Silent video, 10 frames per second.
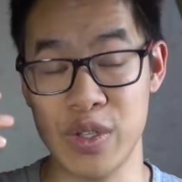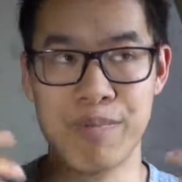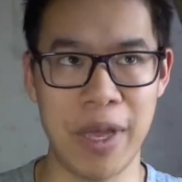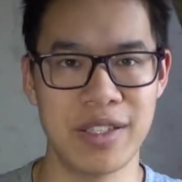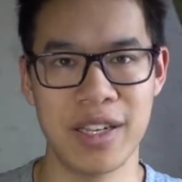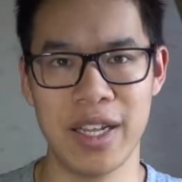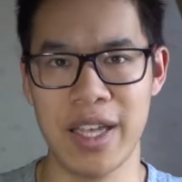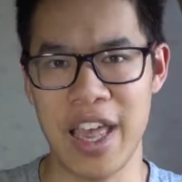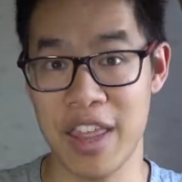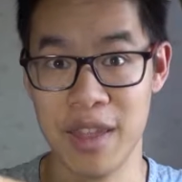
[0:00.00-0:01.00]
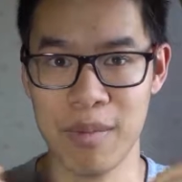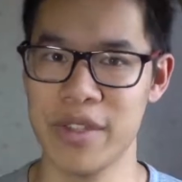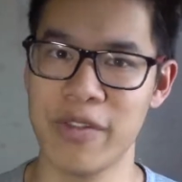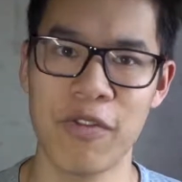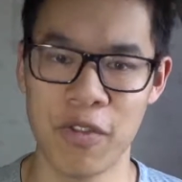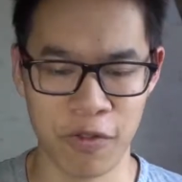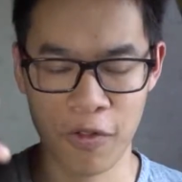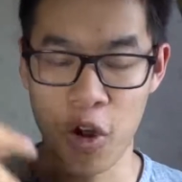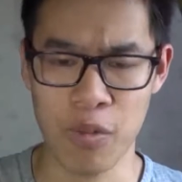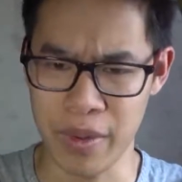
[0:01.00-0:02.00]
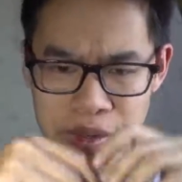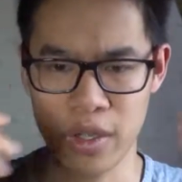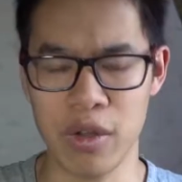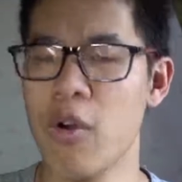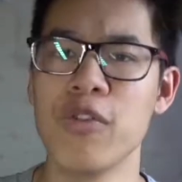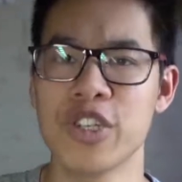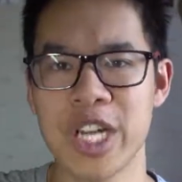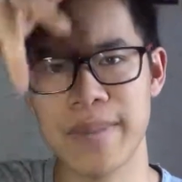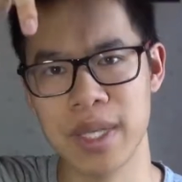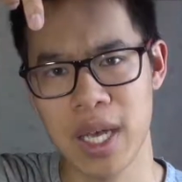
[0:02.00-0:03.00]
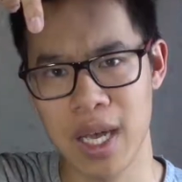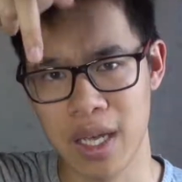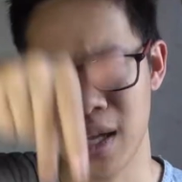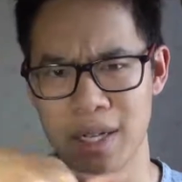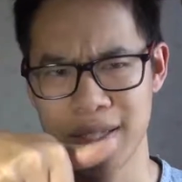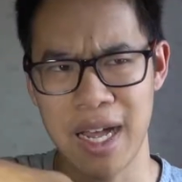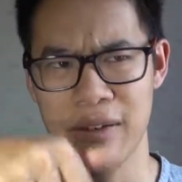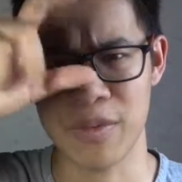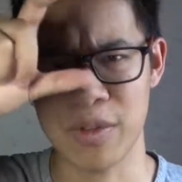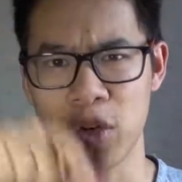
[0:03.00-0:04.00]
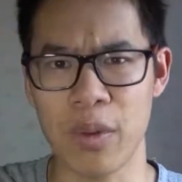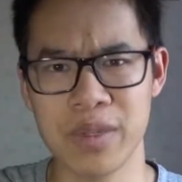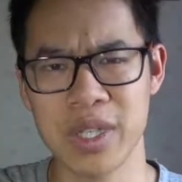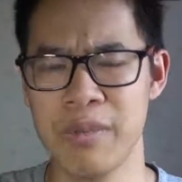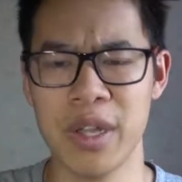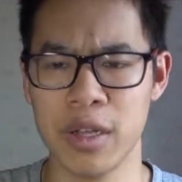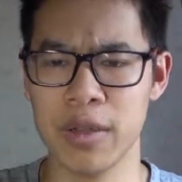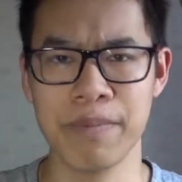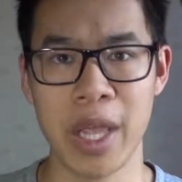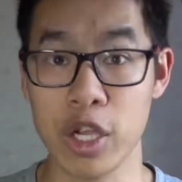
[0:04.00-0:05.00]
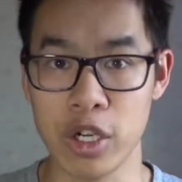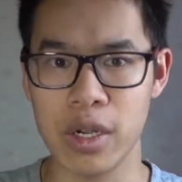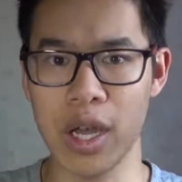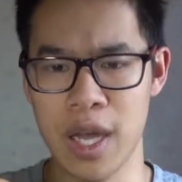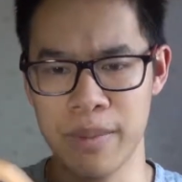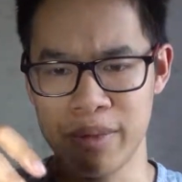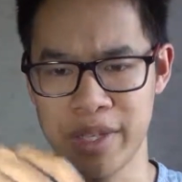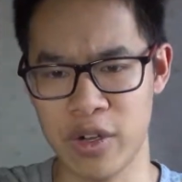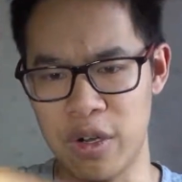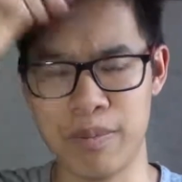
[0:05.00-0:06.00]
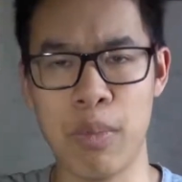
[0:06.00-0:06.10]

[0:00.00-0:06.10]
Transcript: was basically a thin piece of foam that was in an oval shape, cut down from the top to the middle, got a